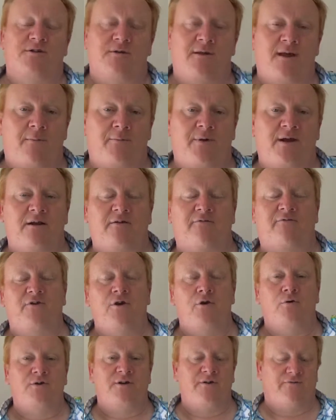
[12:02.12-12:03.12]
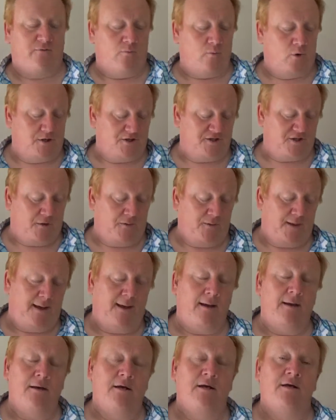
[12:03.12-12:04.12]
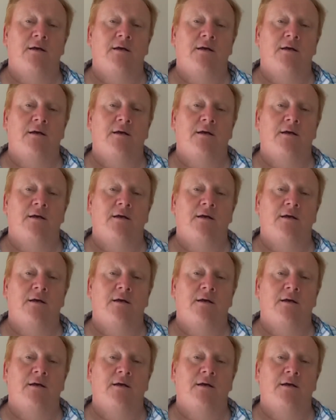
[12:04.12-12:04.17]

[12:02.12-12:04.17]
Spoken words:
to there being a few different ones on there.